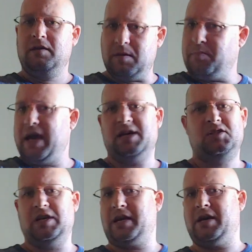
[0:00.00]
the
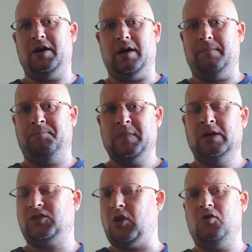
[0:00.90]
best she could.
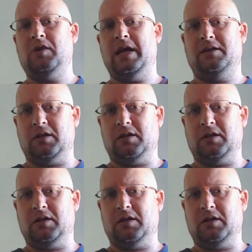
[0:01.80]
So you need